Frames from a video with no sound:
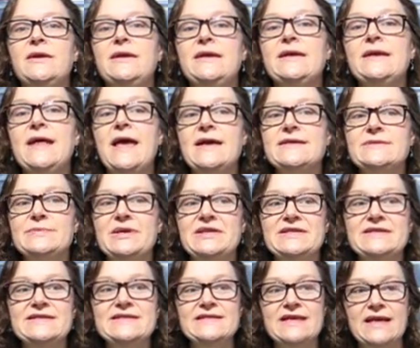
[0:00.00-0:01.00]
it has
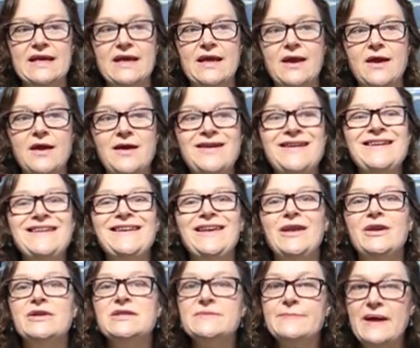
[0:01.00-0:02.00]
been sitting
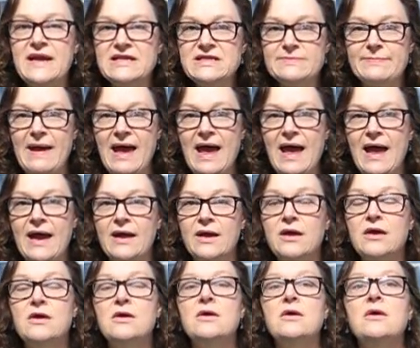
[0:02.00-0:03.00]
in a space bag
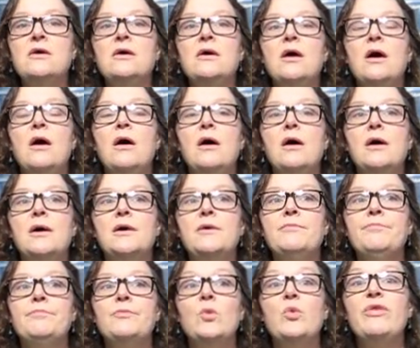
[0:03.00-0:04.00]

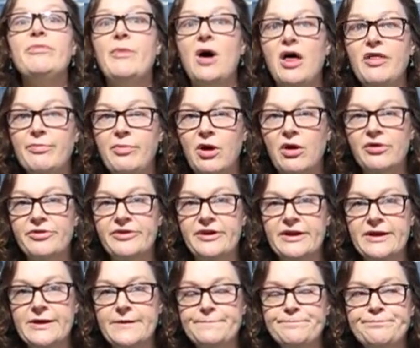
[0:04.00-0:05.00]
with mothballs in
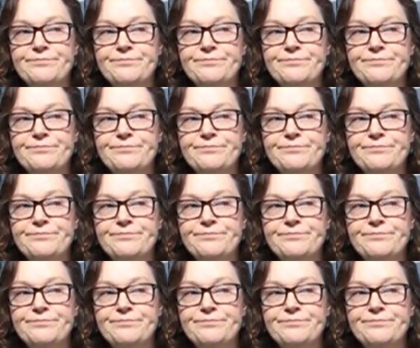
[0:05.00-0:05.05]
it,